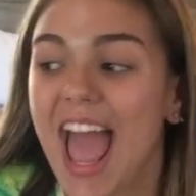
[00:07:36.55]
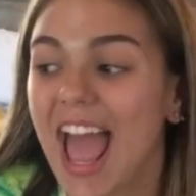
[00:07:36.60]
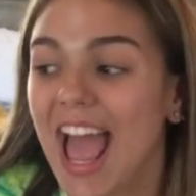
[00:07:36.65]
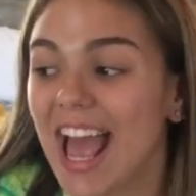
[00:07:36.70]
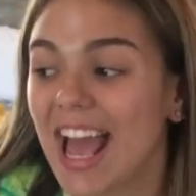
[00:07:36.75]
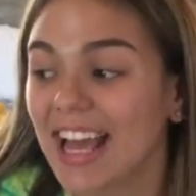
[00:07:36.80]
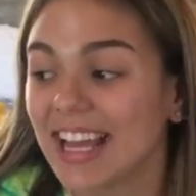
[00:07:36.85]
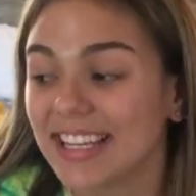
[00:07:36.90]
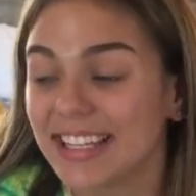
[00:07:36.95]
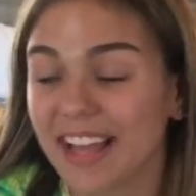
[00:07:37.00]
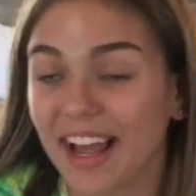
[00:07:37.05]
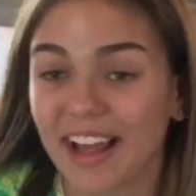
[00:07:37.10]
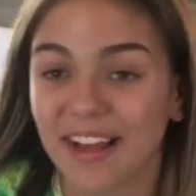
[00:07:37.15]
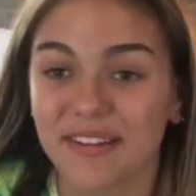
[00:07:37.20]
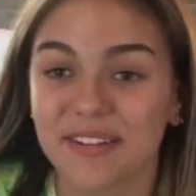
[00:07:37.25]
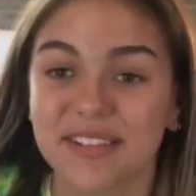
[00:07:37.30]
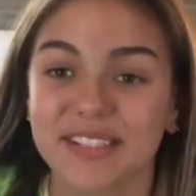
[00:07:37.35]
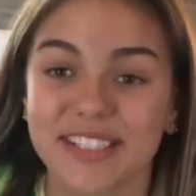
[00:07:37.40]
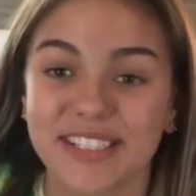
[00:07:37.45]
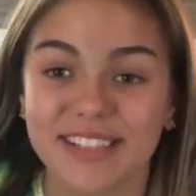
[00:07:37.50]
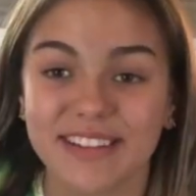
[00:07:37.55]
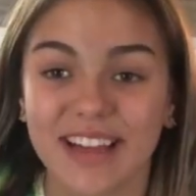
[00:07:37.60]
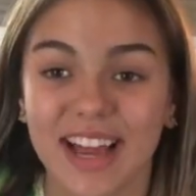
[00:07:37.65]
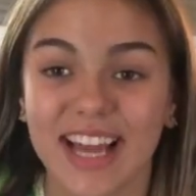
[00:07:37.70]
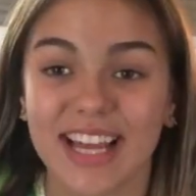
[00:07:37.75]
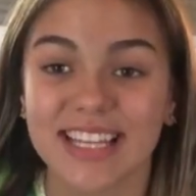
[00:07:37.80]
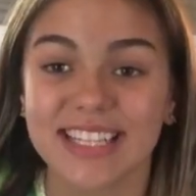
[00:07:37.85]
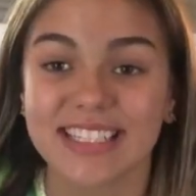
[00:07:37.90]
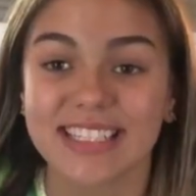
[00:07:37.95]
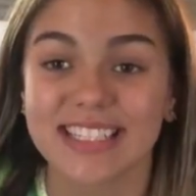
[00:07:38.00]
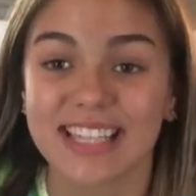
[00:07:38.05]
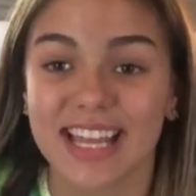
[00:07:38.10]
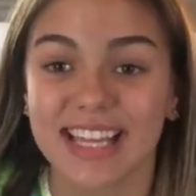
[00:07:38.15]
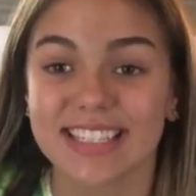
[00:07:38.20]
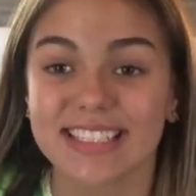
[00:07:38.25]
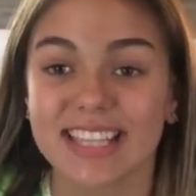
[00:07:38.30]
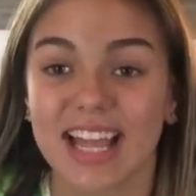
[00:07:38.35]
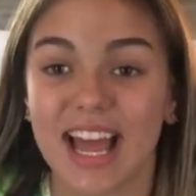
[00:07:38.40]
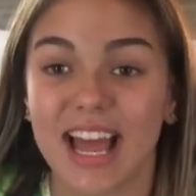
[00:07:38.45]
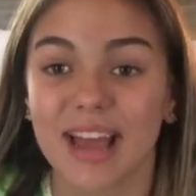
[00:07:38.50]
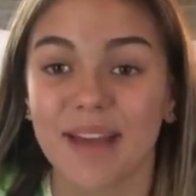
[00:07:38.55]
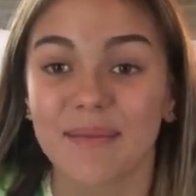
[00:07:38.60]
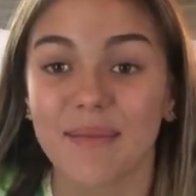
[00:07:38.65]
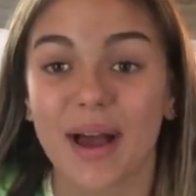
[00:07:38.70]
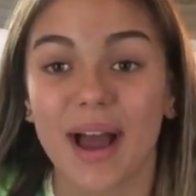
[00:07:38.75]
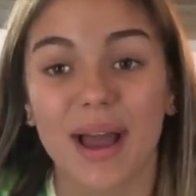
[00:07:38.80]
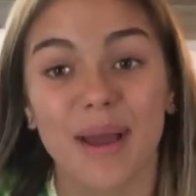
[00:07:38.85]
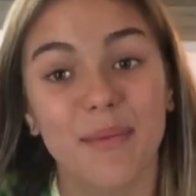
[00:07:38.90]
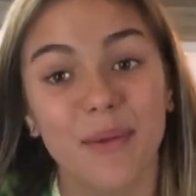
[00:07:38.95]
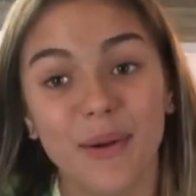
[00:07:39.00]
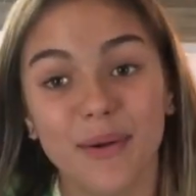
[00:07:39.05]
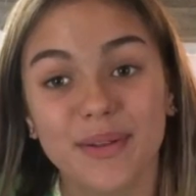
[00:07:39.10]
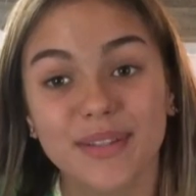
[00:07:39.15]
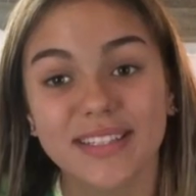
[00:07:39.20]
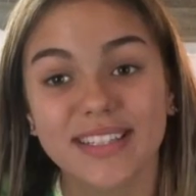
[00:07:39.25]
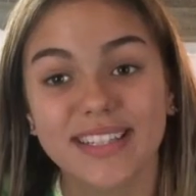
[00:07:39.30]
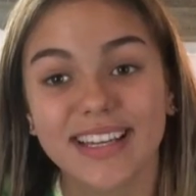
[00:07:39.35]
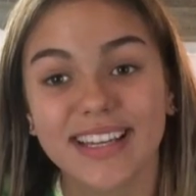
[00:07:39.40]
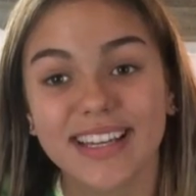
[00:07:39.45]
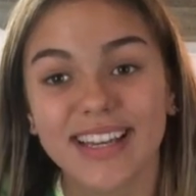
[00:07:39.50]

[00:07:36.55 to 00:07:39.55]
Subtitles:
And I will see you guys next time I post.